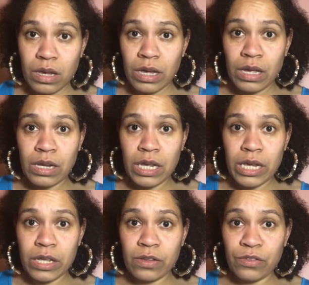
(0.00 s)
And
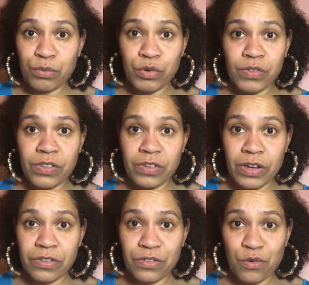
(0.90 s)
like this movie
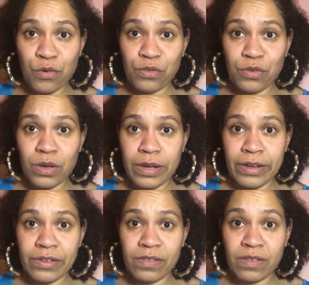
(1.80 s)
Tusk also
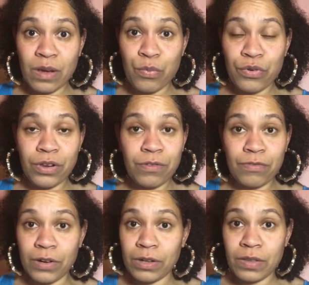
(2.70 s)
has a pretty
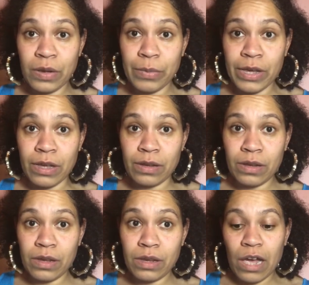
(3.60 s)
fucked up ending.